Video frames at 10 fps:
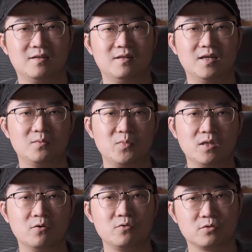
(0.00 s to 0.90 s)
Let me
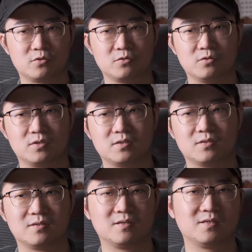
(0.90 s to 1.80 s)
know your thoughts.
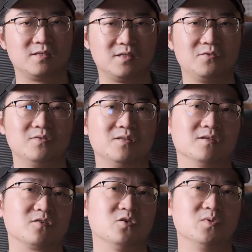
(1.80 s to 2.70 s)
See you in
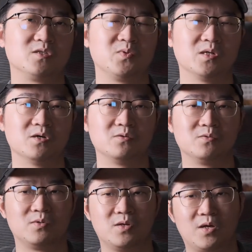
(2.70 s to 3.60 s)
the comments below.
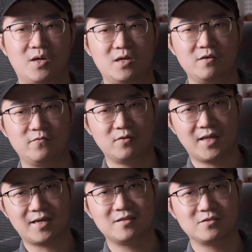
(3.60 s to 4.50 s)
If you
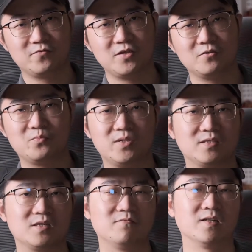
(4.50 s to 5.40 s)
like this video,
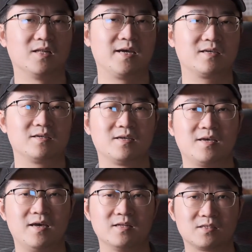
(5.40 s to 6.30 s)
please give a like
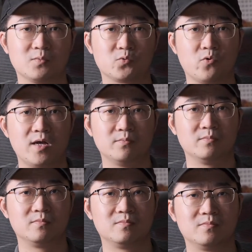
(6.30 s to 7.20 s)
and a subscribe.
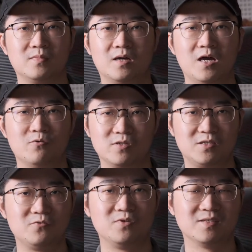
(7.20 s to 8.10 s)
I will
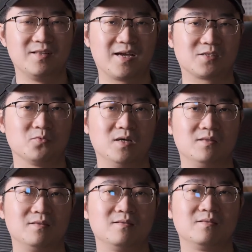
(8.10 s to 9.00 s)
see you in the next one.
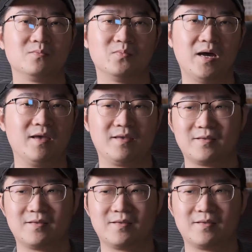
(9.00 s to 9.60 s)
Bye.